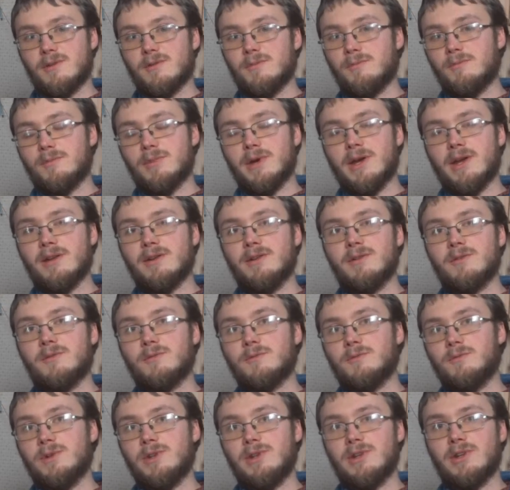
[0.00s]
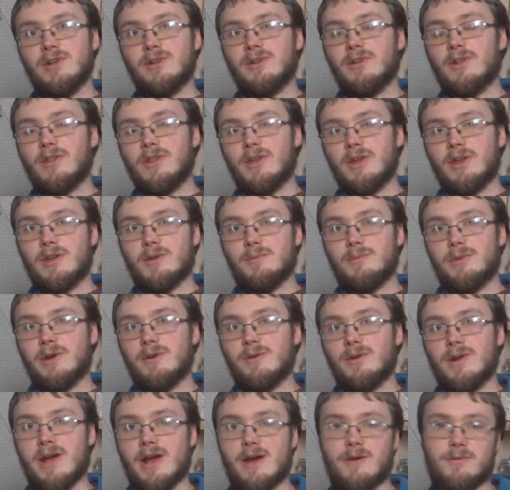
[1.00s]
but we didn't think
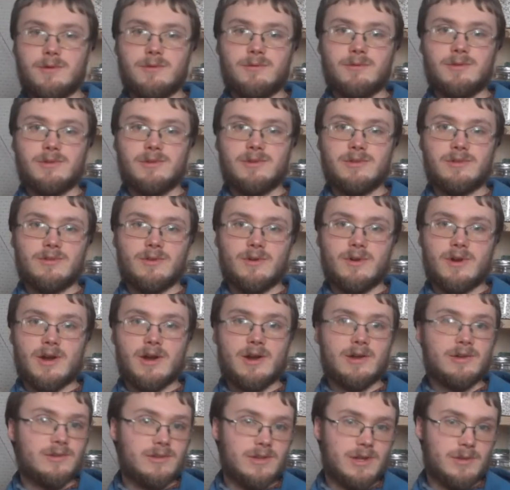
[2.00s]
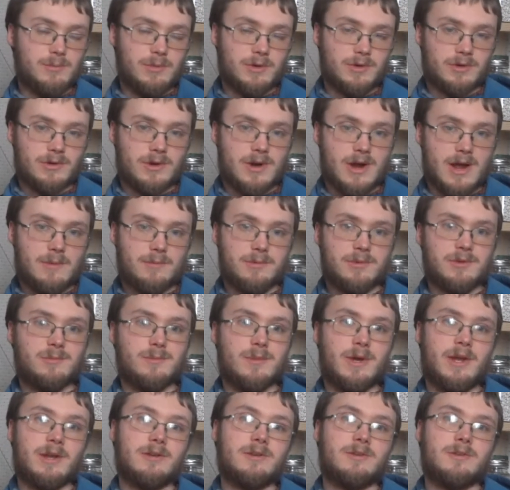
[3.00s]
about how we would store our staple crops
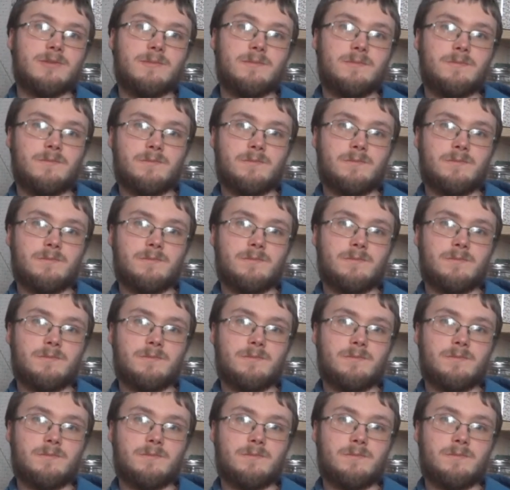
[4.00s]
much.